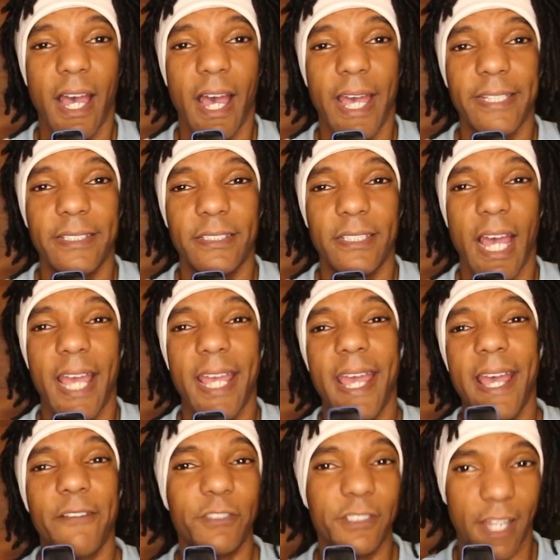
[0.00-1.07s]
I
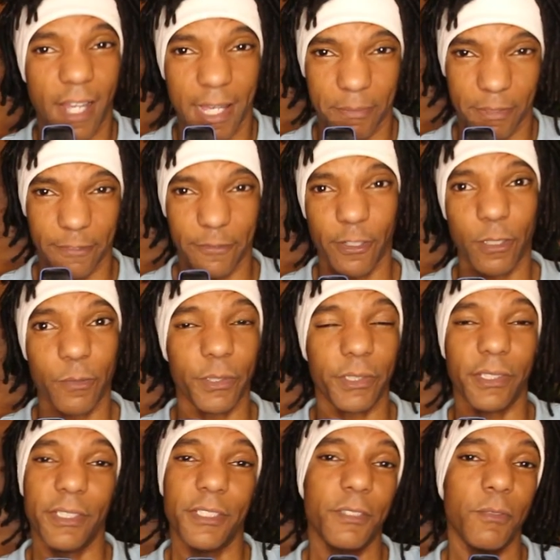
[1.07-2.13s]
have time to fuck
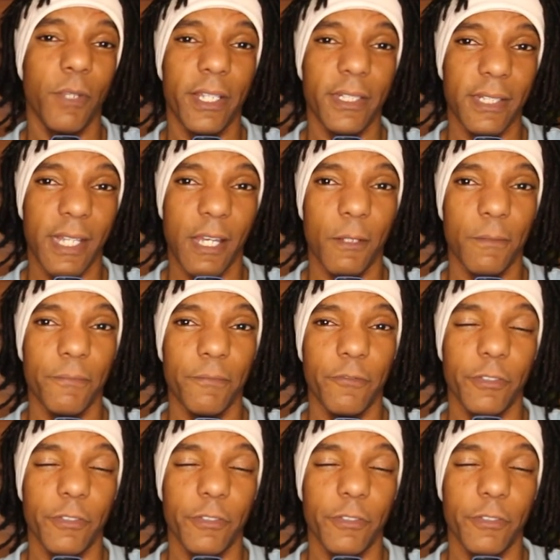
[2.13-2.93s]
with this right now.